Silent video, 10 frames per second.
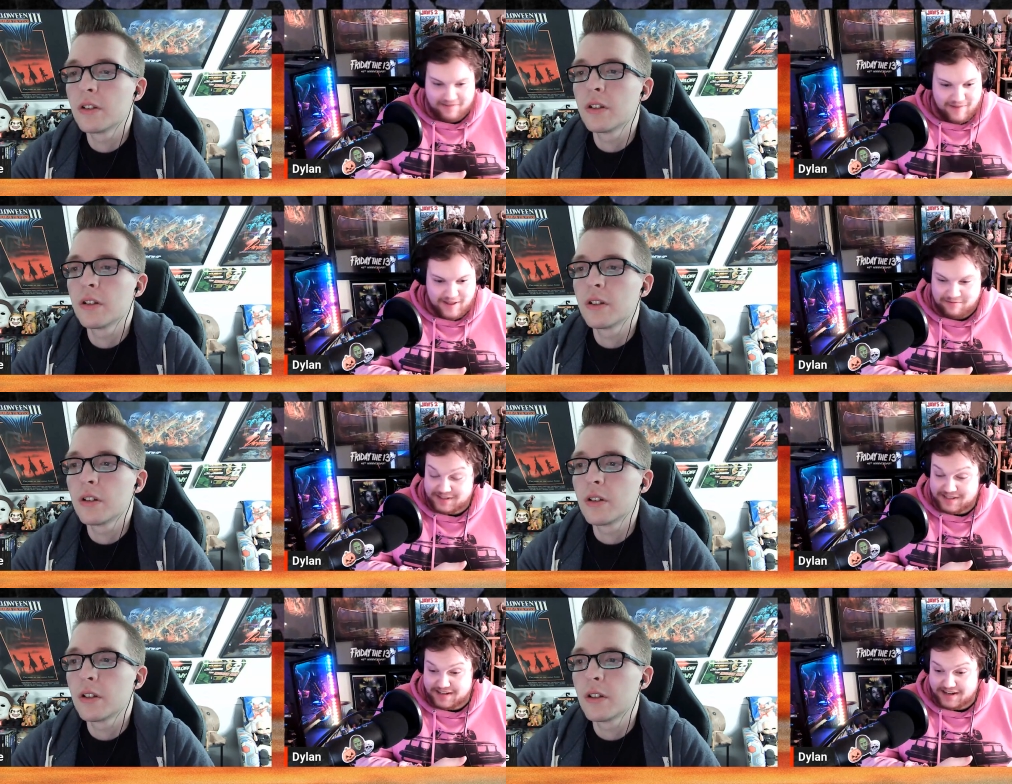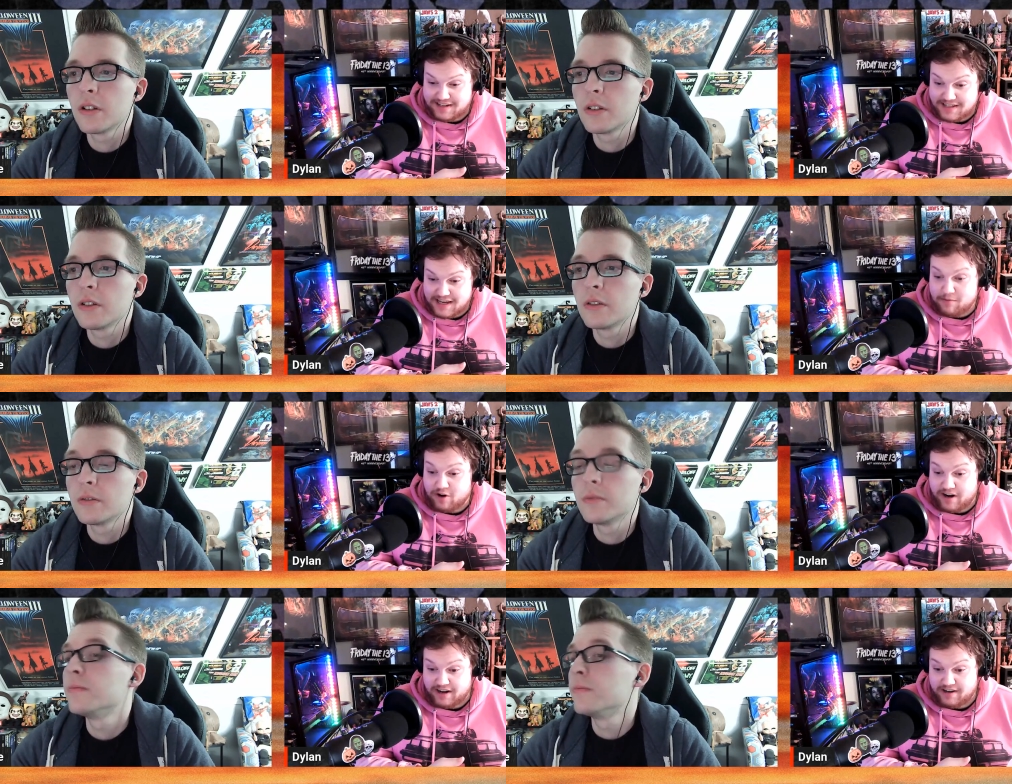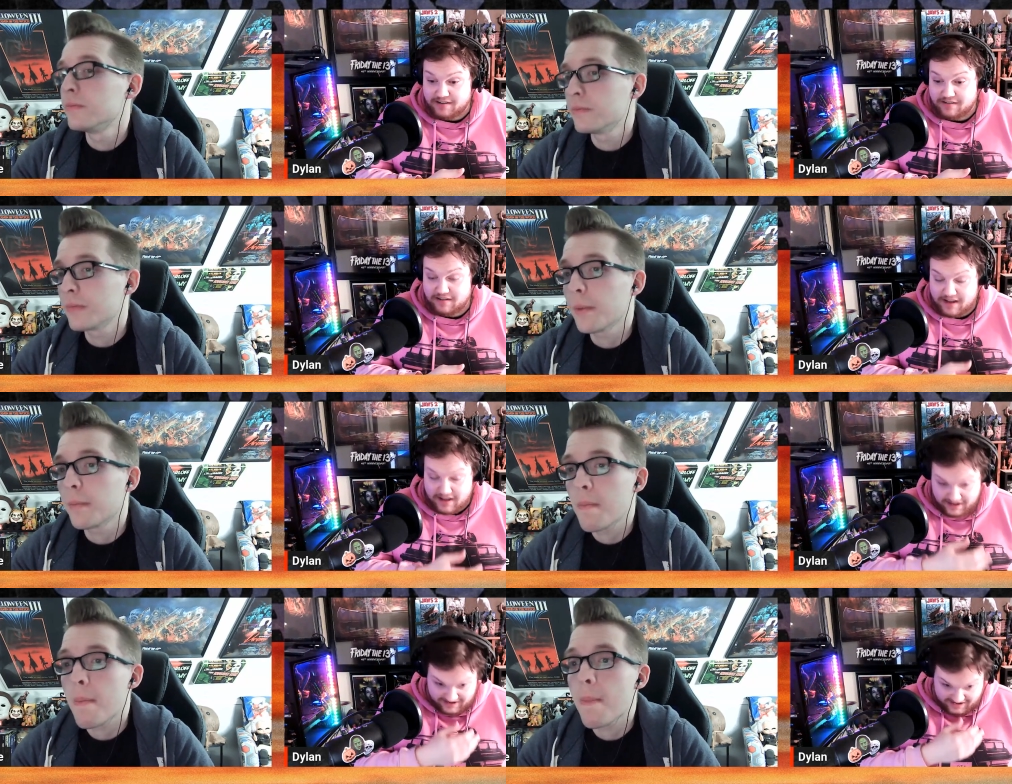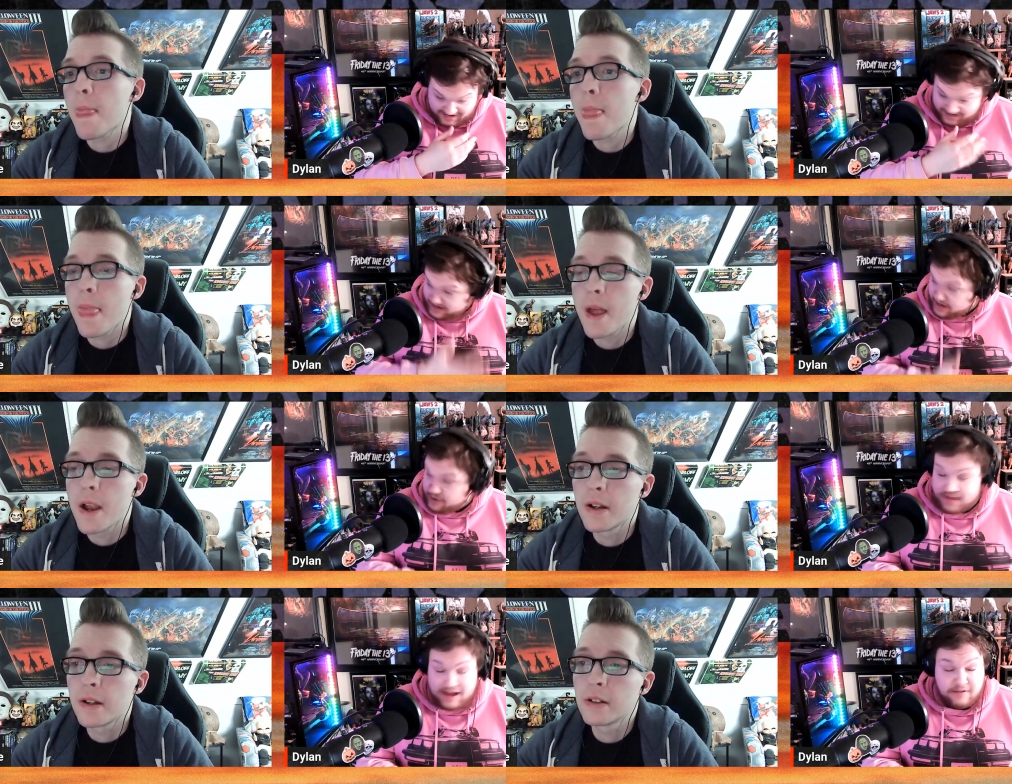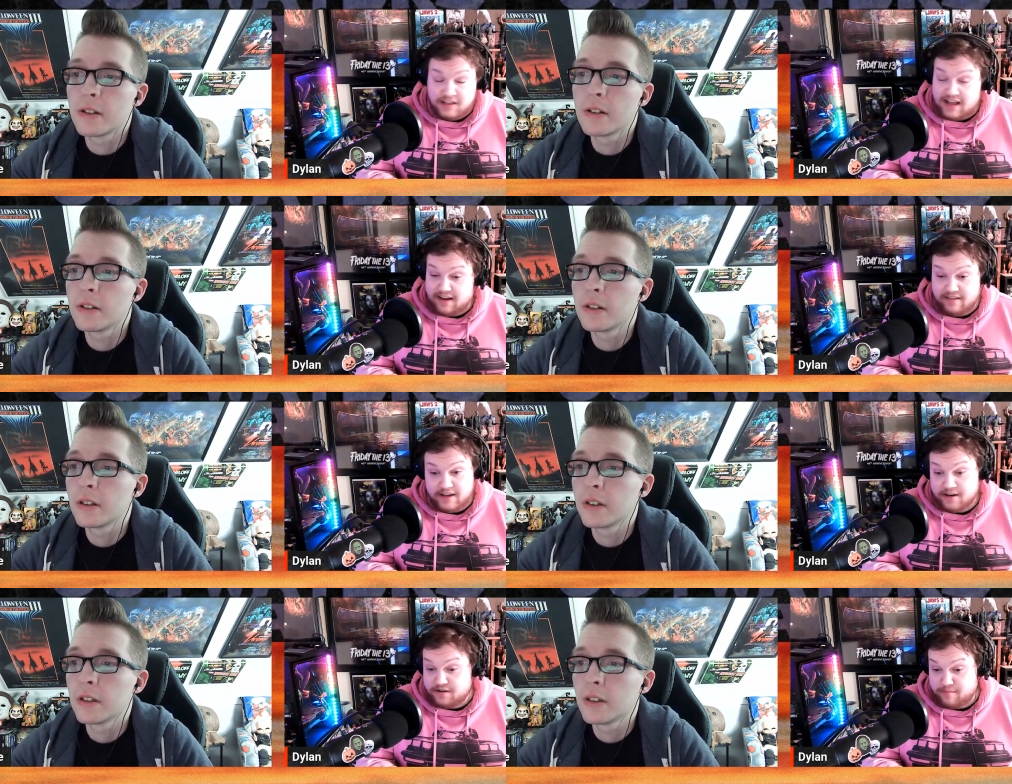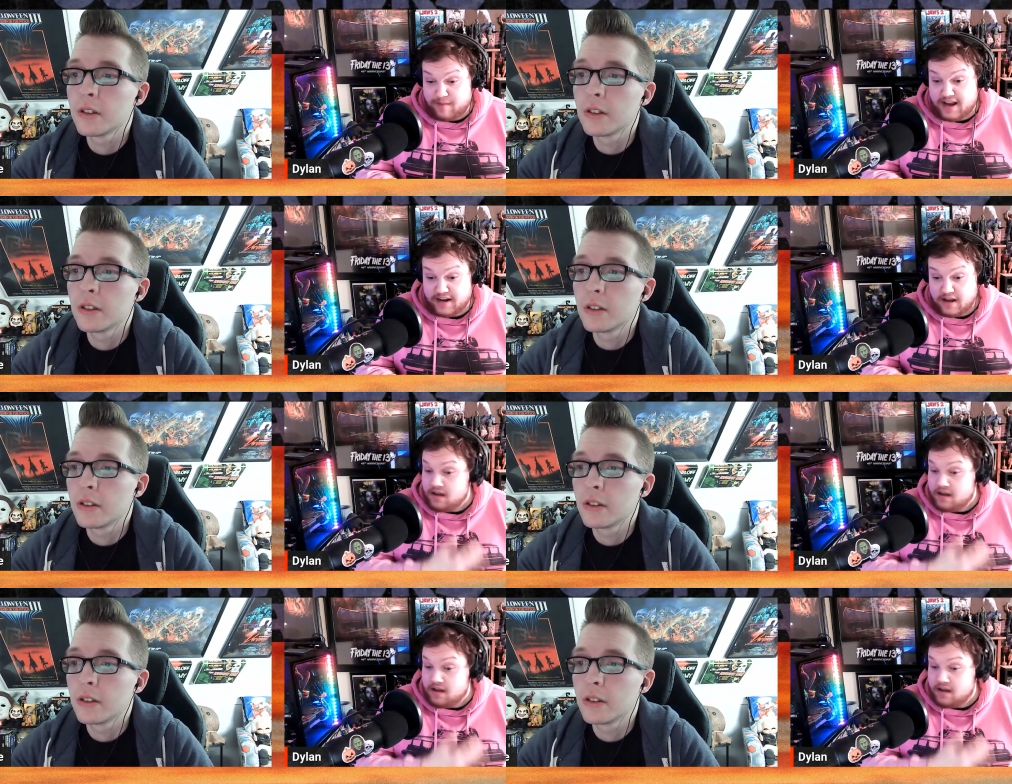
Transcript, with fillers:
Speaker 1: the month was uh, Skinamarink. Yeah. And, uh, you know, that was a lot of theater of the mind.